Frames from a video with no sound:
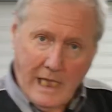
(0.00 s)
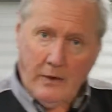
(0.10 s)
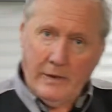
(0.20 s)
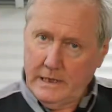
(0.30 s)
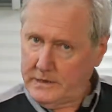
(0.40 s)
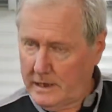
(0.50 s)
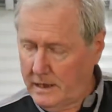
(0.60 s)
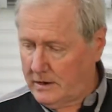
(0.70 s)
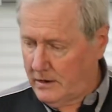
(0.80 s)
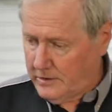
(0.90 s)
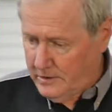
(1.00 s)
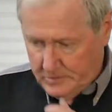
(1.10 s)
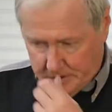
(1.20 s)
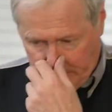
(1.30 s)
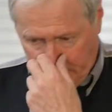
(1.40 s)
how easily I got
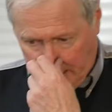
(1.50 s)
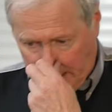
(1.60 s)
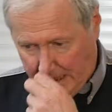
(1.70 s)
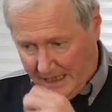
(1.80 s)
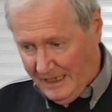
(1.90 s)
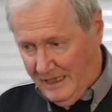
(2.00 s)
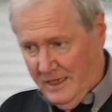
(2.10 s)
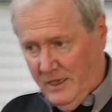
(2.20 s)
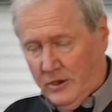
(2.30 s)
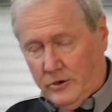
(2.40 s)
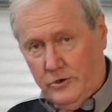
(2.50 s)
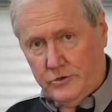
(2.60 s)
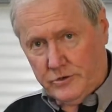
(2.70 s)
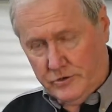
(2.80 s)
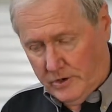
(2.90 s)
used to the
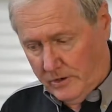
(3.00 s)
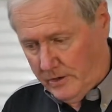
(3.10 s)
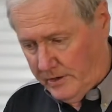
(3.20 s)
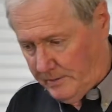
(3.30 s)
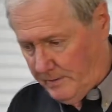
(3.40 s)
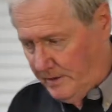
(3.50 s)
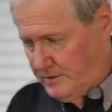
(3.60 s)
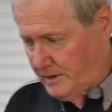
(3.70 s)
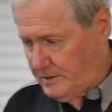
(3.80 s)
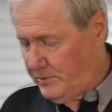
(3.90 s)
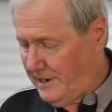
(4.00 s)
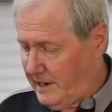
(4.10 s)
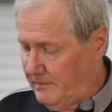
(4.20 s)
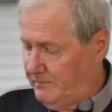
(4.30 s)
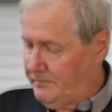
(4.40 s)
cruise control going up the motorway. It's
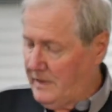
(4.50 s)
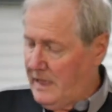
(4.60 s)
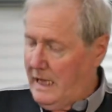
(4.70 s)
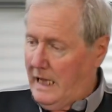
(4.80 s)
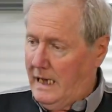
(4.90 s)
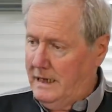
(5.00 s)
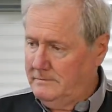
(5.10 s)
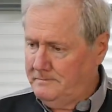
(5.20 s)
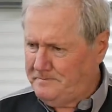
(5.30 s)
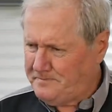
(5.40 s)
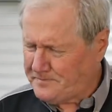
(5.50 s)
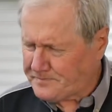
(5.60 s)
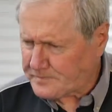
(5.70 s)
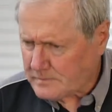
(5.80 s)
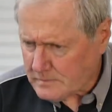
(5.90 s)
brilliant.
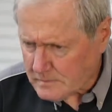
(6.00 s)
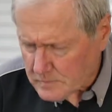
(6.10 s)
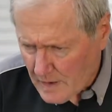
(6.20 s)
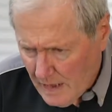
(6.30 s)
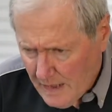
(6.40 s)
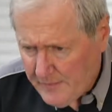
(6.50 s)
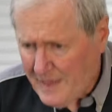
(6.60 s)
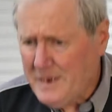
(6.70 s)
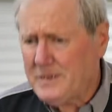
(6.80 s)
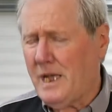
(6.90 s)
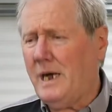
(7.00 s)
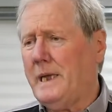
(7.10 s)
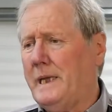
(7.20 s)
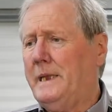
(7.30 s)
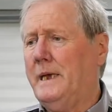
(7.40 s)
That
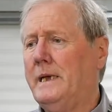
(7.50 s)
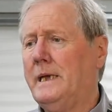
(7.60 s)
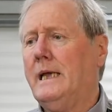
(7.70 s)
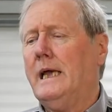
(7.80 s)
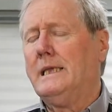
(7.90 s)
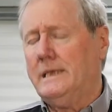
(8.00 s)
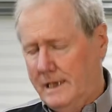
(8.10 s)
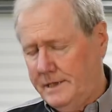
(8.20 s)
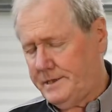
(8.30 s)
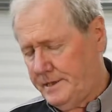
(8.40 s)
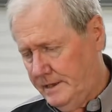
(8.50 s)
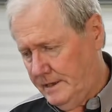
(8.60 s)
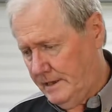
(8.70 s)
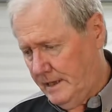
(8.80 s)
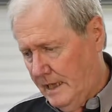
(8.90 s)
aside, yes,
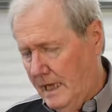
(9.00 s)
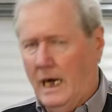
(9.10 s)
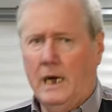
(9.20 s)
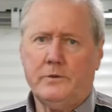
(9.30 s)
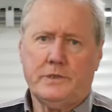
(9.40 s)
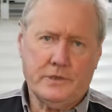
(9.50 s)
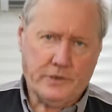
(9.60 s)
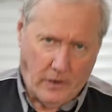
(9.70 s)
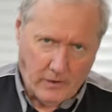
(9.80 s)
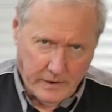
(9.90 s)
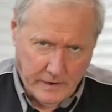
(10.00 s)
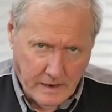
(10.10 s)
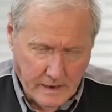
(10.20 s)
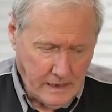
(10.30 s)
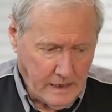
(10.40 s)
I was in Scotland.
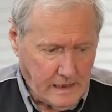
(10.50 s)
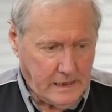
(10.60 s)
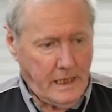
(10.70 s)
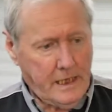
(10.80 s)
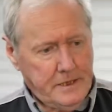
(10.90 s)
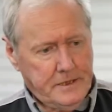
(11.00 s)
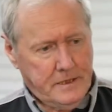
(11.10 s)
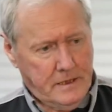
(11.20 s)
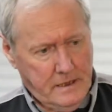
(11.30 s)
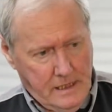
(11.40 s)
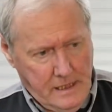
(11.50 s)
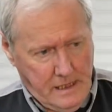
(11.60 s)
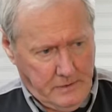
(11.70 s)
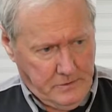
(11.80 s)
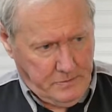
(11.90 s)
Yes,
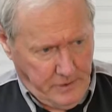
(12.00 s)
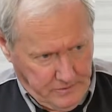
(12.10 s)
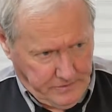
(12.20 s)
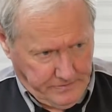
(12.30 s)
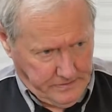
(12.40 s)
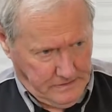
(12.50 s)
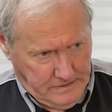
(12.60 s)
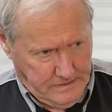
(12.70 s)
it was beautiful.